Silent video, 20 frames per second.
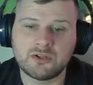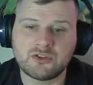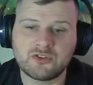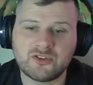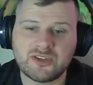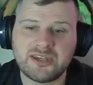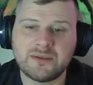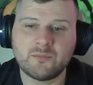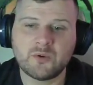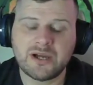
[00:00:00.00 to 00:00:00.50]
You
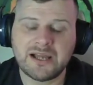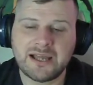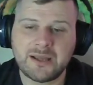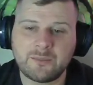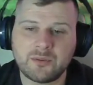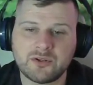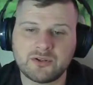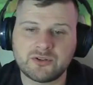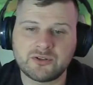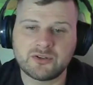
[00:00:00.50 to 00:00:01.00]
seen what
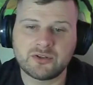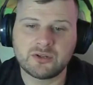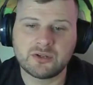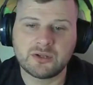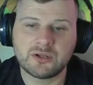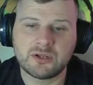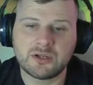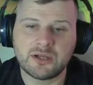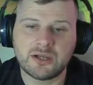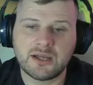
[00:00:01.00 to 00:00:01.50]
happened.
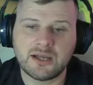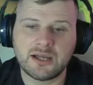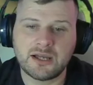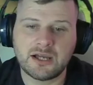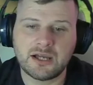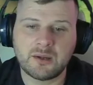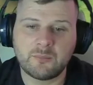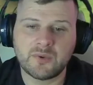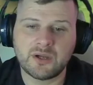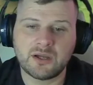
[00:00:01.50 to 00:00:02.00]

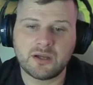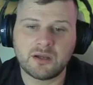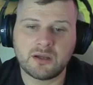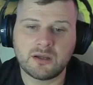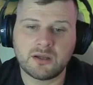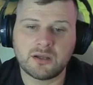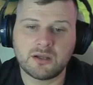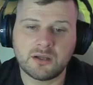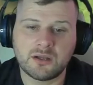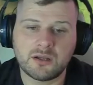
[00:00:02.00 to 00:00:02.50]
Um,
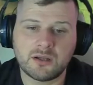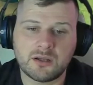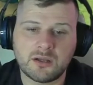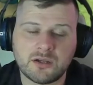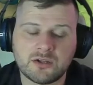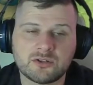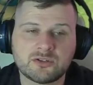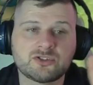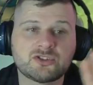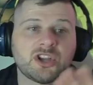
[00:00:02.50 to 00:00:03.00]

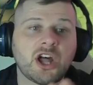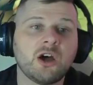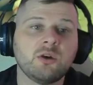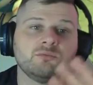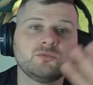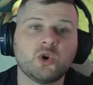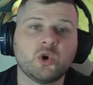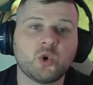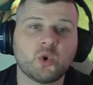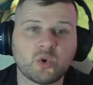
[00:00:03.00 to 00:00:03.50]

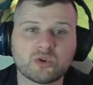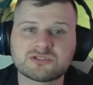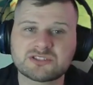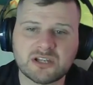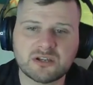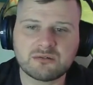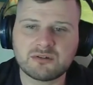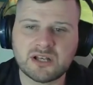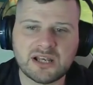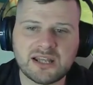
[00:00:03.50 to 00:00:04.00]
don't
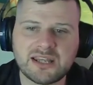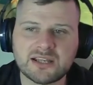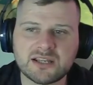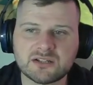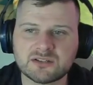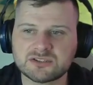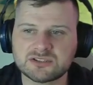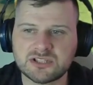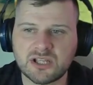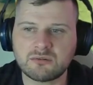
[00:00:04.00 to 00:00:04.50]
auto
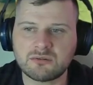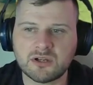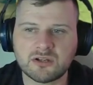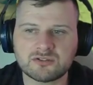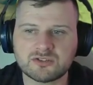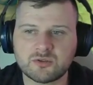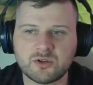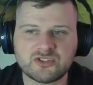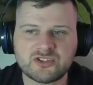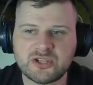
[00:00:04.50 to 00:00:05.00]
click. Don't
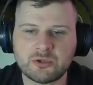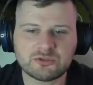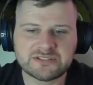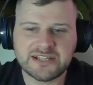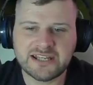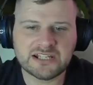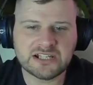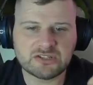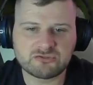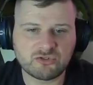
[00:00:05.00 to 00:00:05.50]
go to because it will
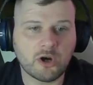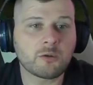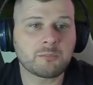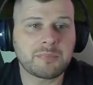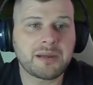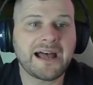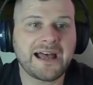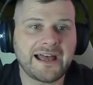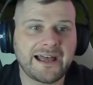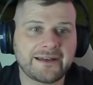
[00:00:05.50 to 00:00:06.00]
take the wrong
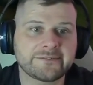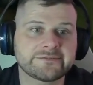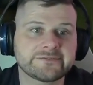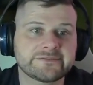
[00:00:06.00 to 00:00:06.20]
path.